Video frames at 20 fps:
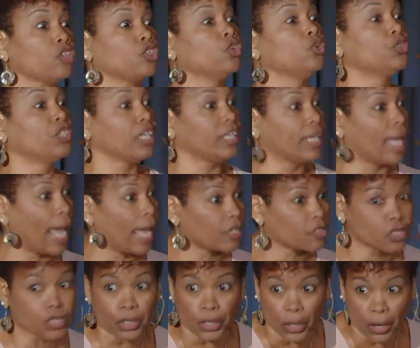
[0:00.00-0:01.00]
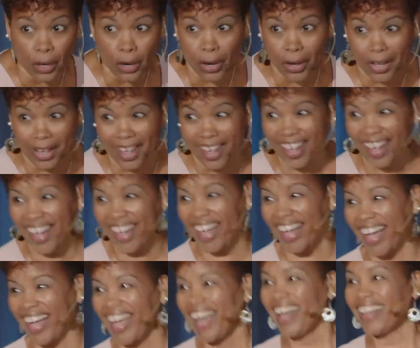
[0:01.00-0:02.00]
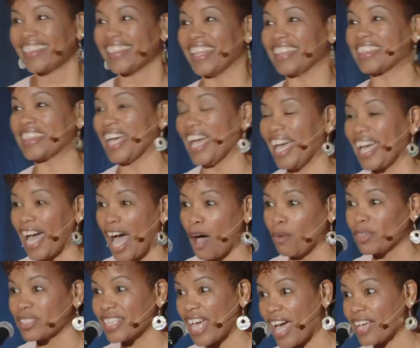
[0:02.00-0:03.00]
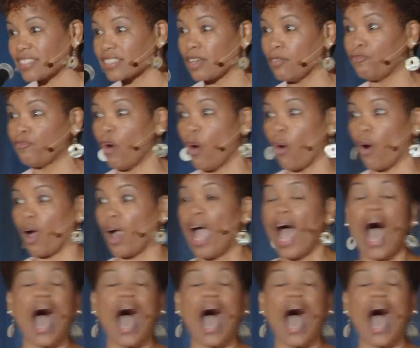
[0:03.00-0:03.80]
You didn't answer the thing I was asking for.